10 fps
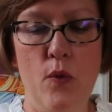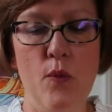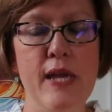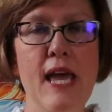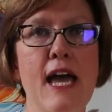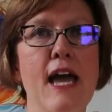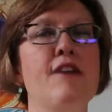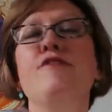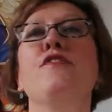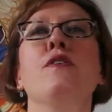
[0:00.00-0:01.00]
we
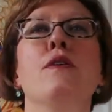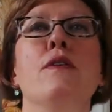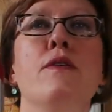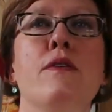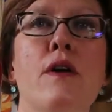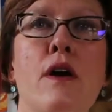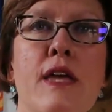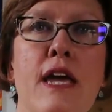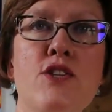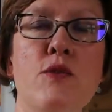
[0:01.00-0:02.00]
have
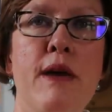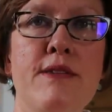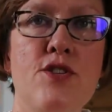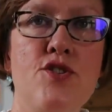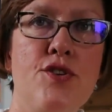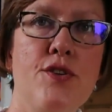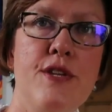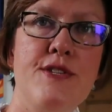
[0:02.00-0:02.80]
Archangel Metatron.